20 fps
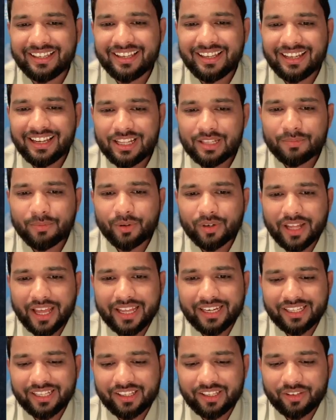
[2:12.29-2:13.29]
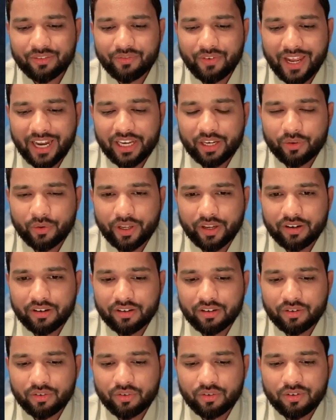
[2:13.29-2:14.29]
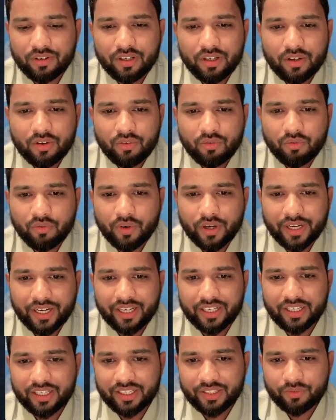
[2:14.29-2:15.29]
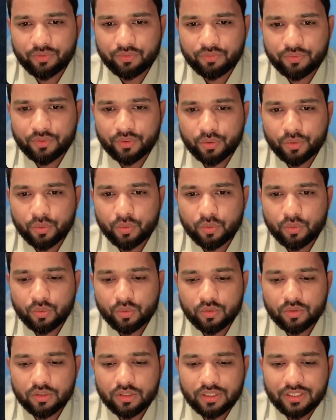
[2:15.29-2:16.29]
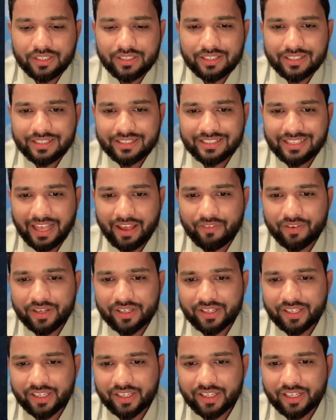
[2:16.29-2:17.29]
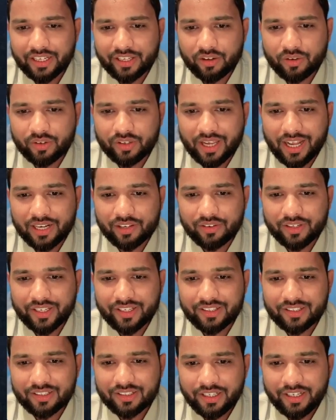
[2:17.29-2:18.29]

Let's put any value here, 182, 70, click on calculate.